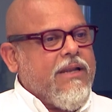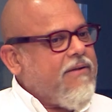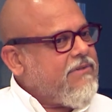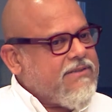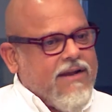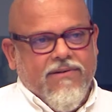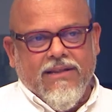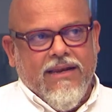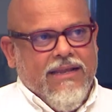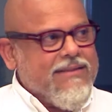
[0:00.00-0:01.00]
To have
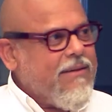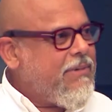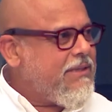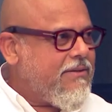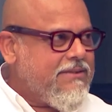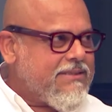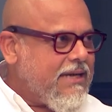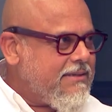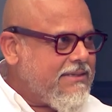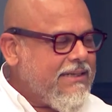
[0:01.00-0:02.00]
traveled the length and breadth of this
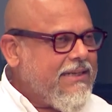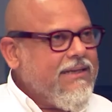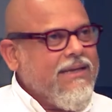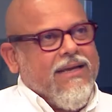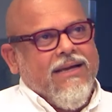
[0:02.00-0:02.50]
country.